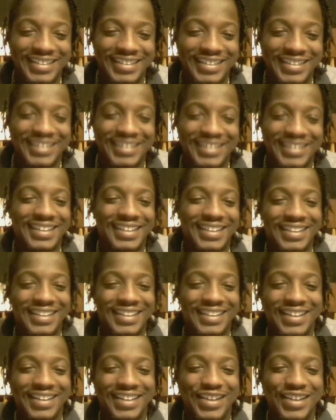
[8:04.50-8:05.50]

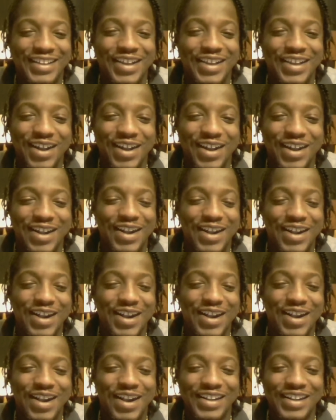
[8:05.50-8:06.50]

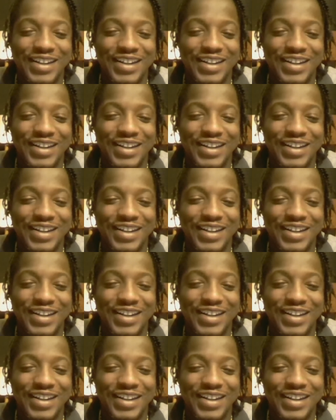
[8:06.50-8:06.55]
(silence)